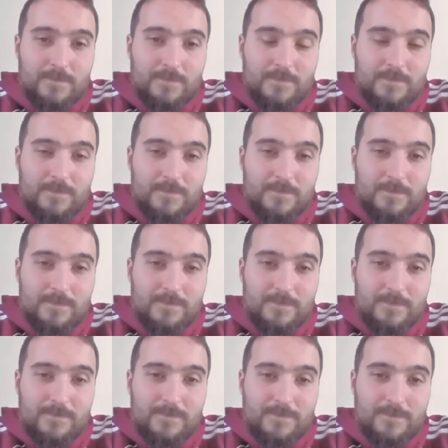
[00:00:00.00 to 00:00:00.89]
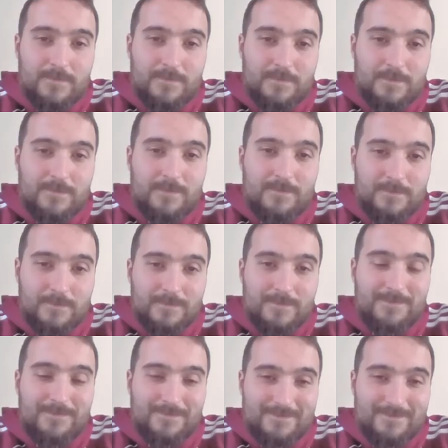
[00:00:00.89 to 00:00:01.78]

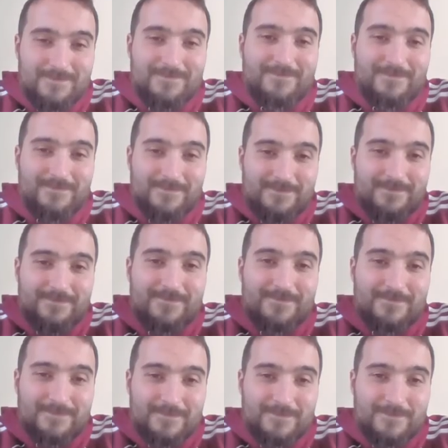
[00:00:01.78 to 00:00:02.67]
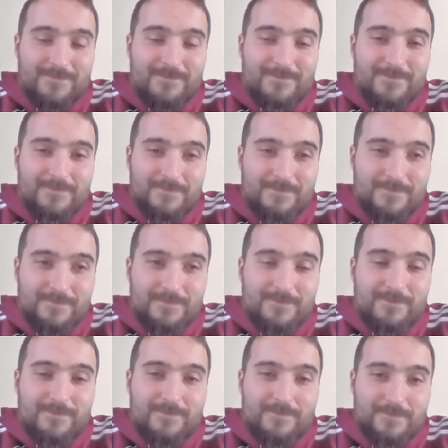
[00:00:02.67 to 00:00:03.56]

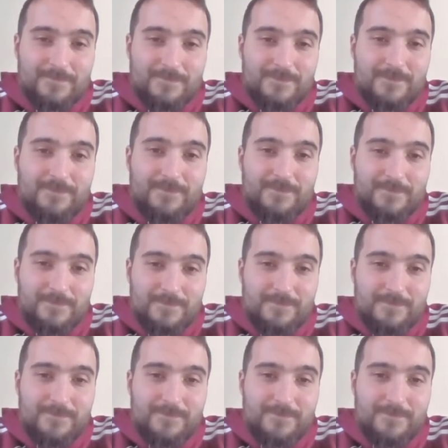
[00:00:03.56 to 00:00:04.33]
(silent)